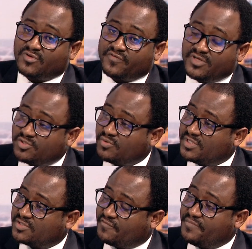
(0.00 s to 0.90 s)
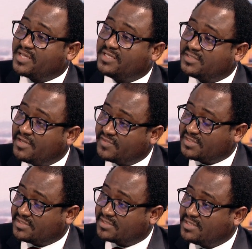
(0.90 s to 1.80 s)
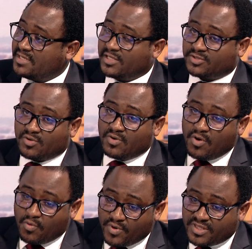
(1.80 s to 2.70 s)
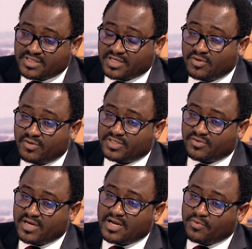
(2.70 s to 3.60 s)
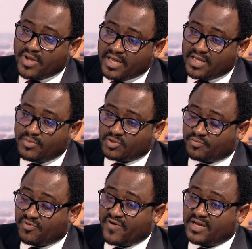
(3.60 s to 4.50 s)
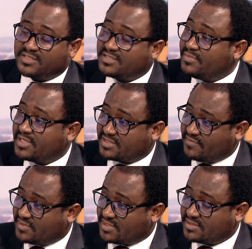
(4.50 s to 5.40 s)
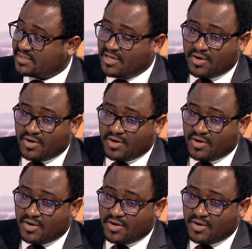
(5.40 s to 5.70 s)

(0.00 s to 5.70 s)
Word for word: of issuance of banking services. So with technology right now, we are able to provide seamless services.